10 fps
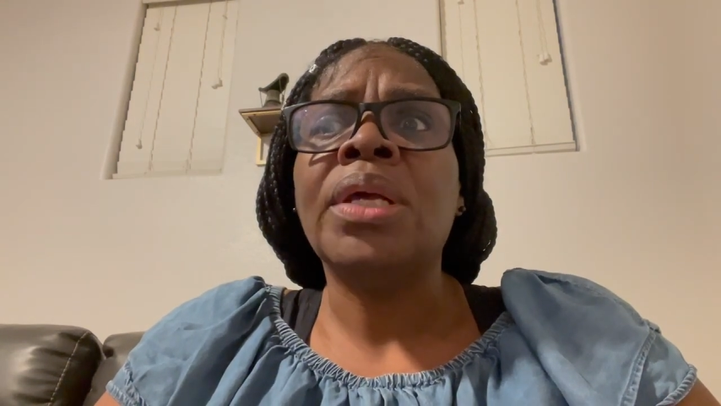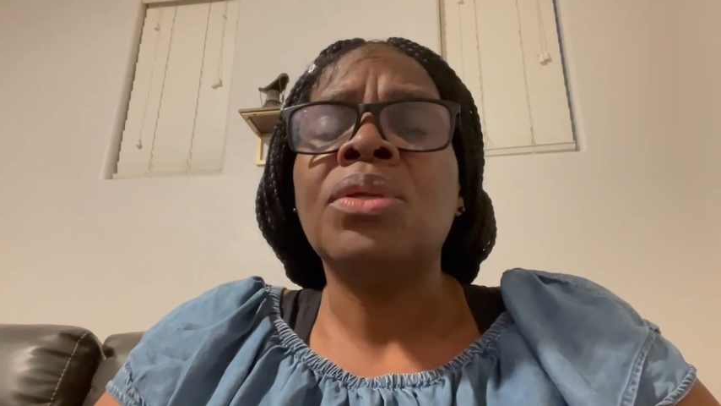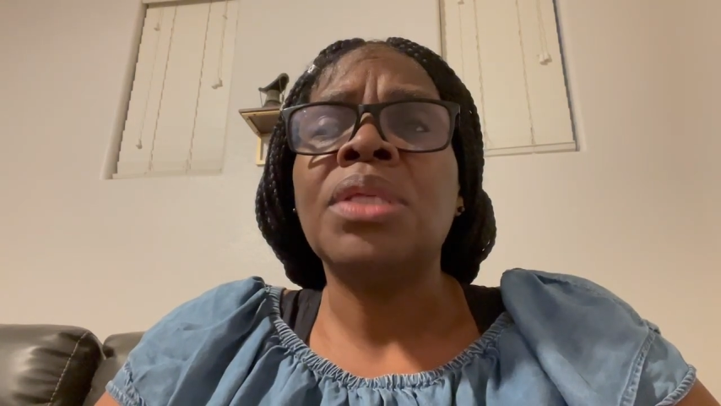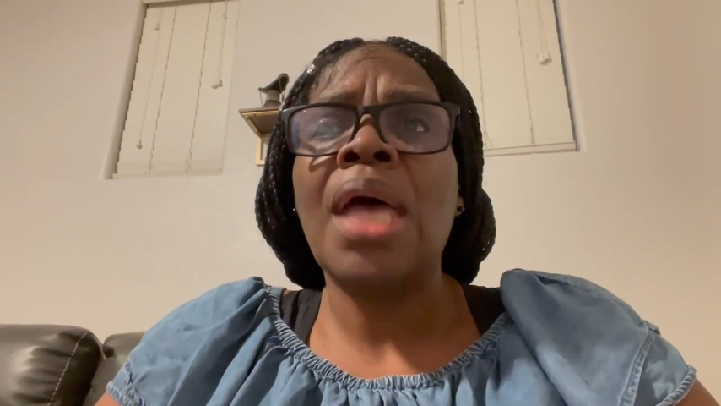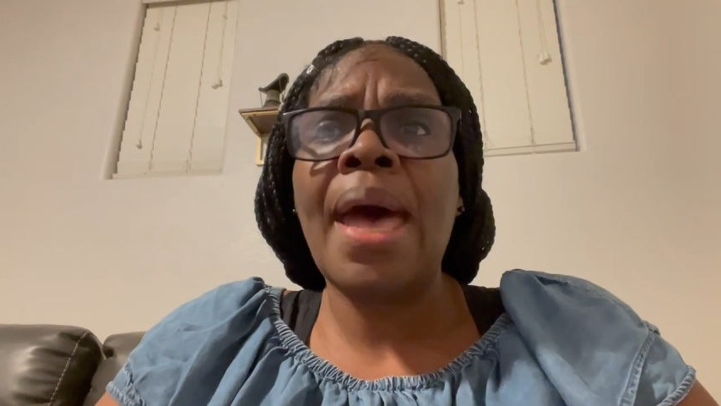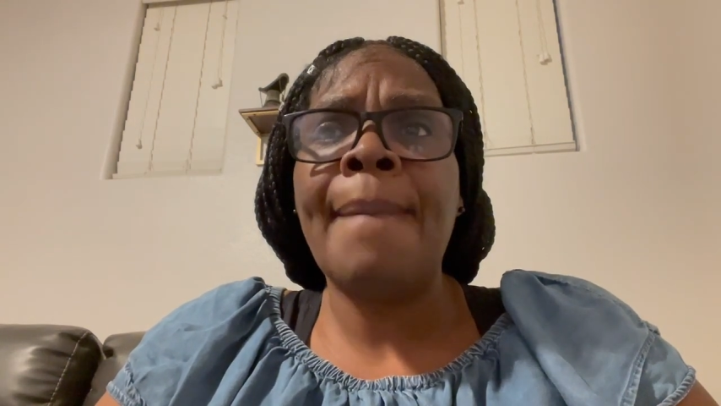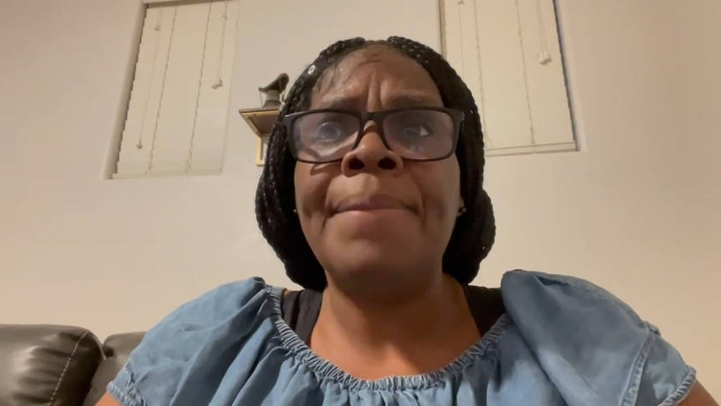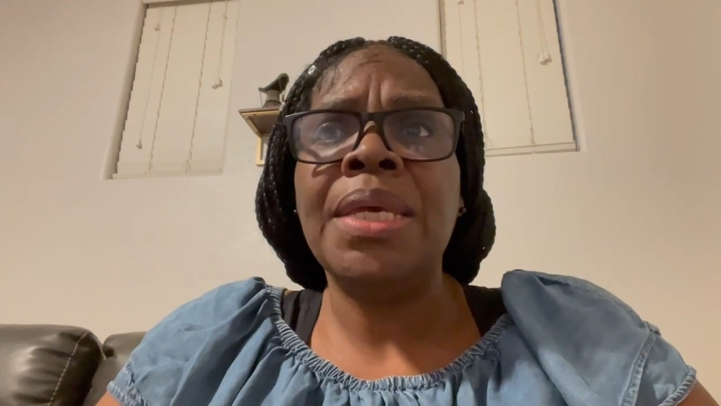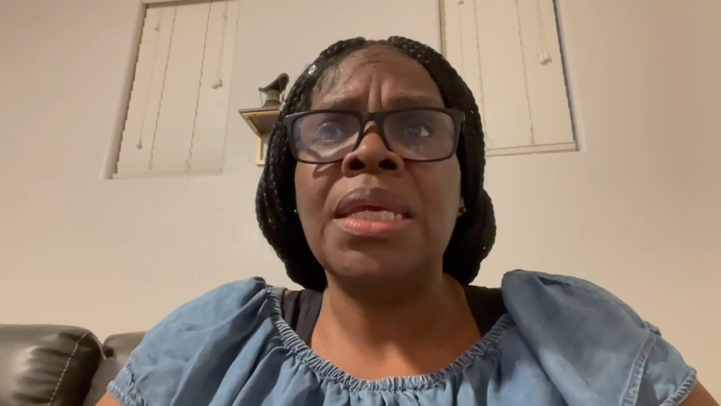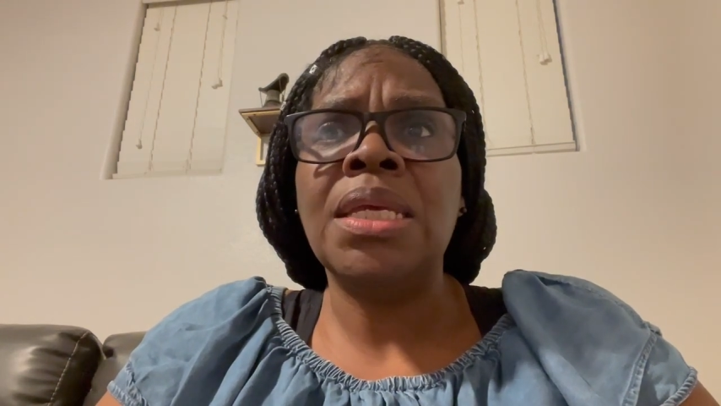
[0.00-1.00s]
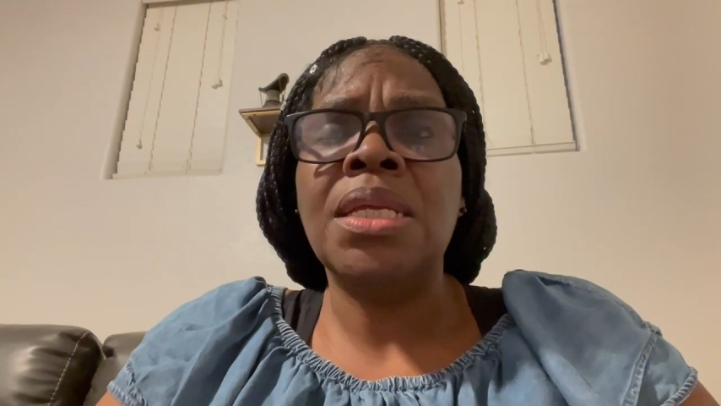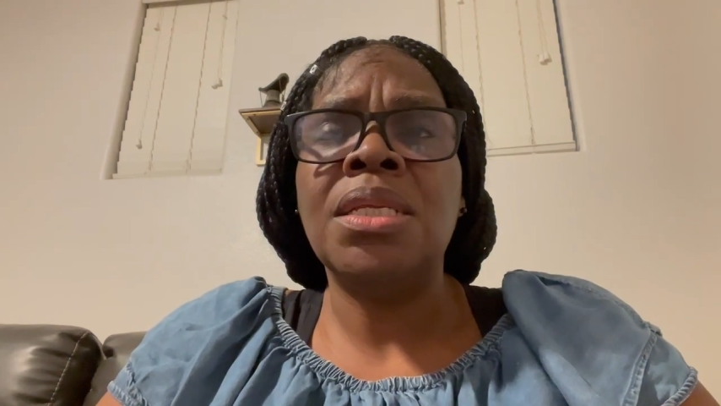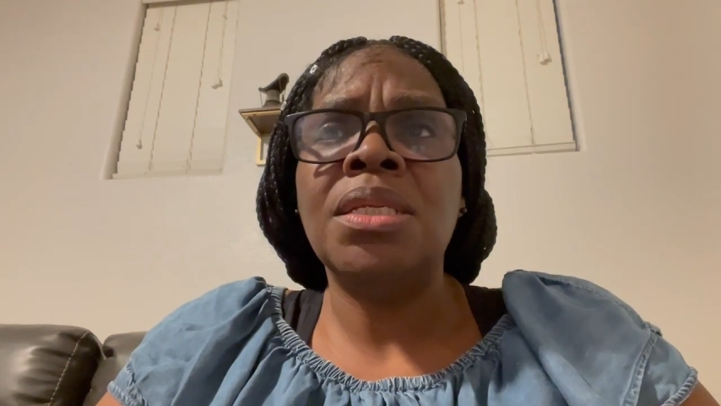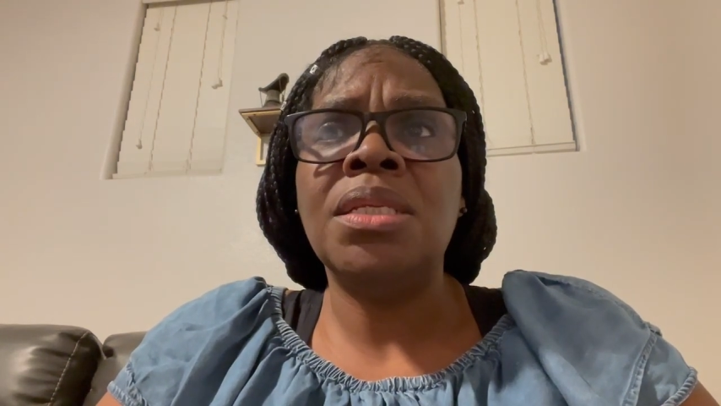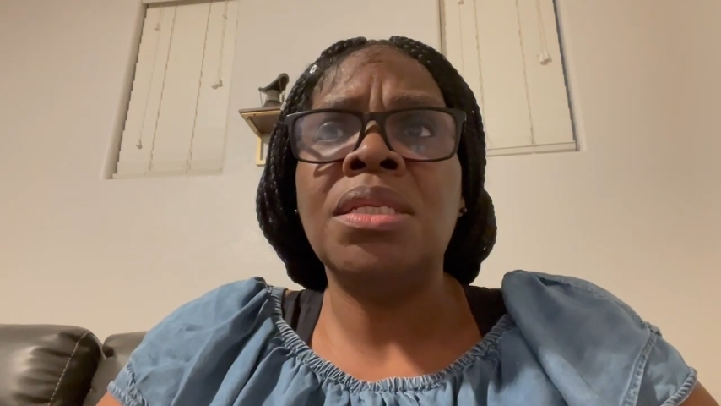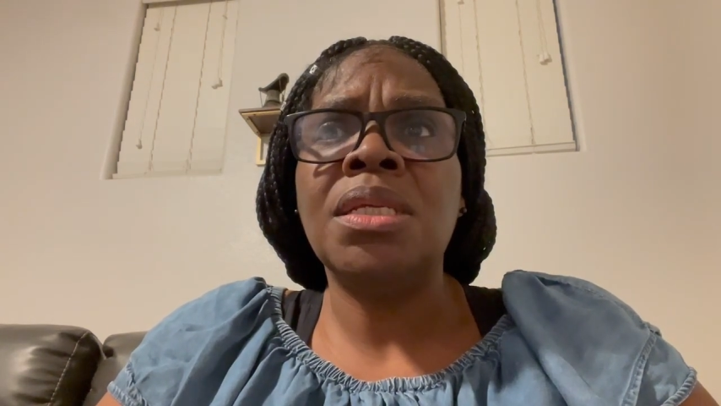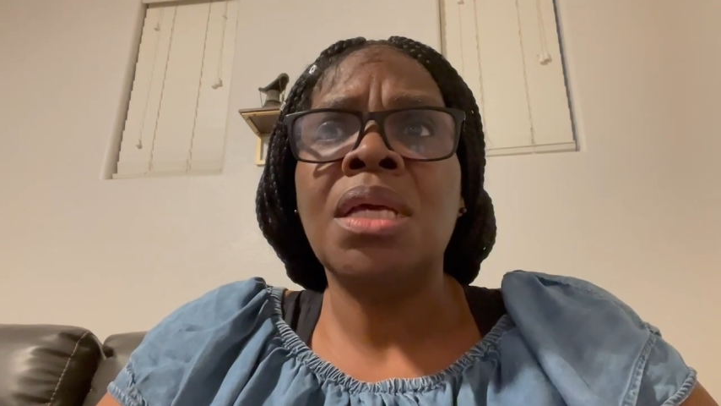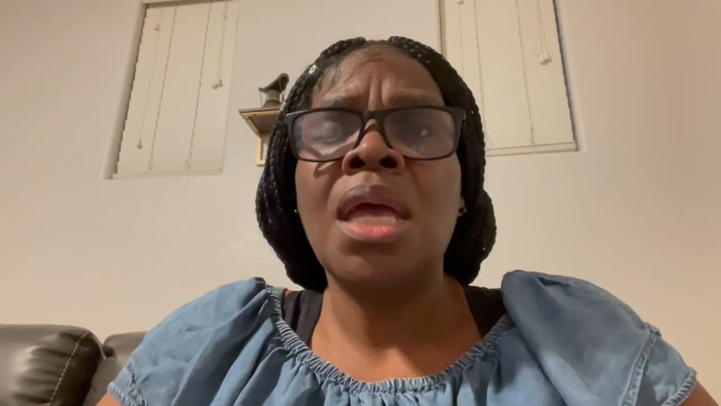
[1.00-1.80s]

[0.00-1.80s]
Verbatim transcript: else happened?